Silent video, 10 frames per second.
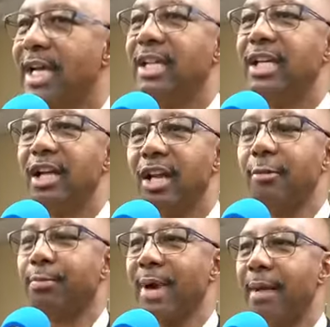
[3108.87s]
The
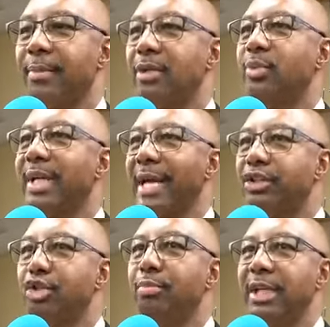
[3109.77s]
other problem is we
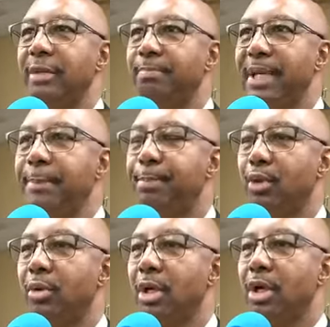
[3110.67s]
got too many
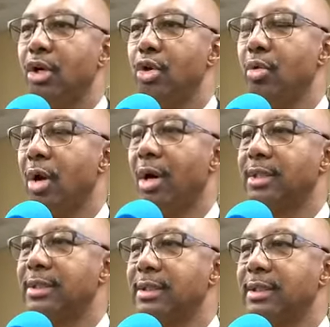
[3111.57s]
people who
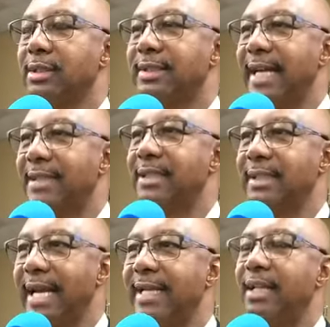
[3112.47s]
are
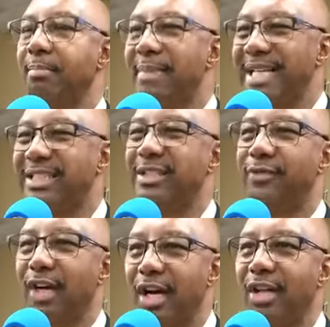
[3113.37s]
designating the message
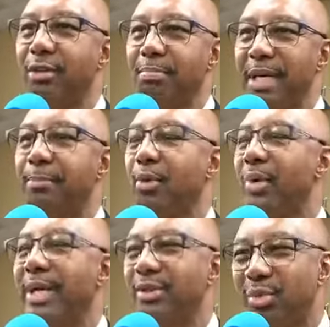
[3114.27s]
for other people
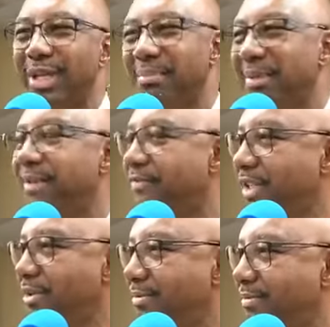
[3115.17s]
when it's really meant for you.